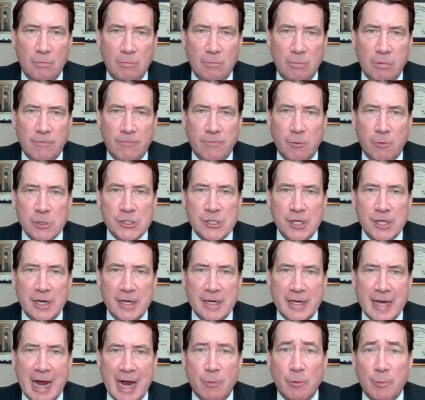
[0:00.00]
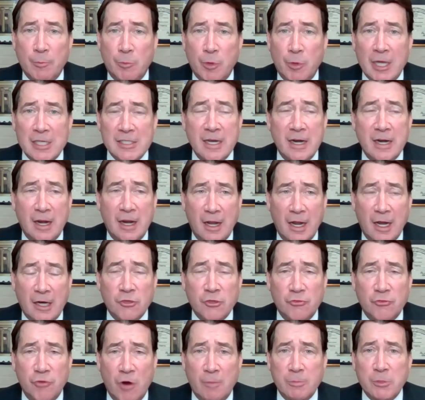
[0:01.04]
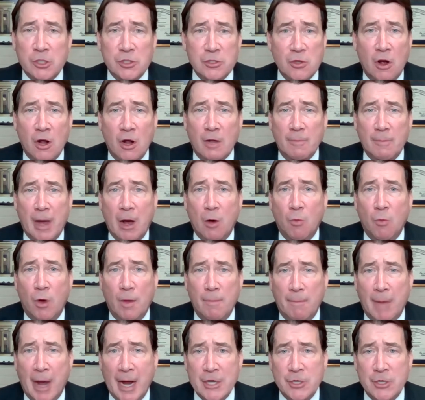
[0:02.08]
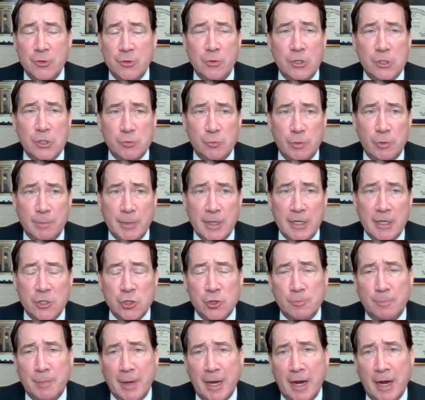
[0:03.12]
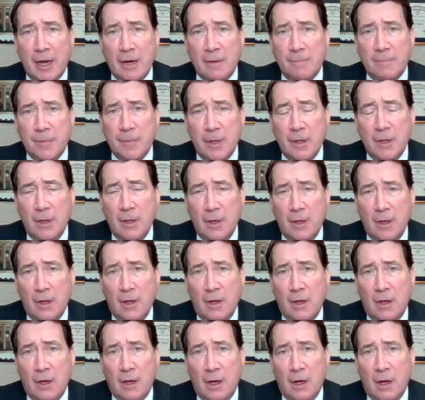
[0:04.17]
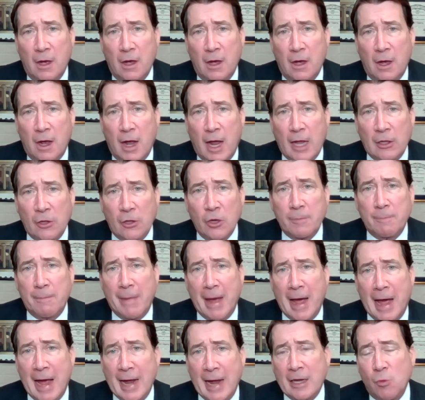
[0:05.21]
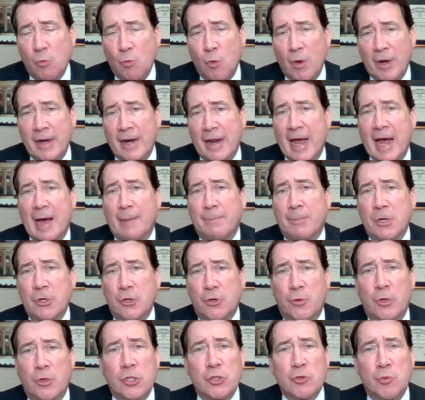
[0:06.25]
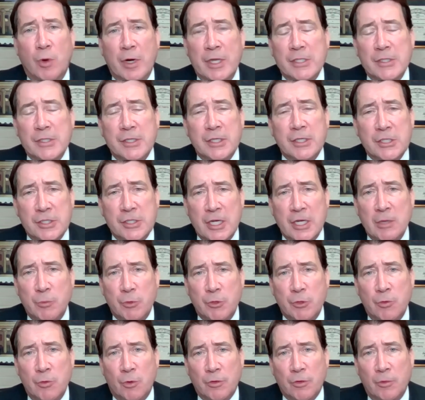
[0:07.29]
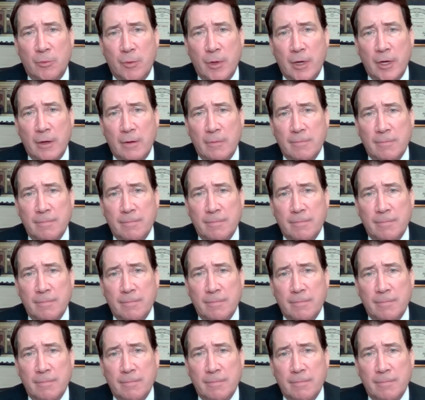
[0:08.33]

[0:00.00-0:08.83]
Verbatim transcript: before sitting down with President-elect Trump to talk about what my duties would be in Japan. I looked back at what had happened during 2016 with North Korea.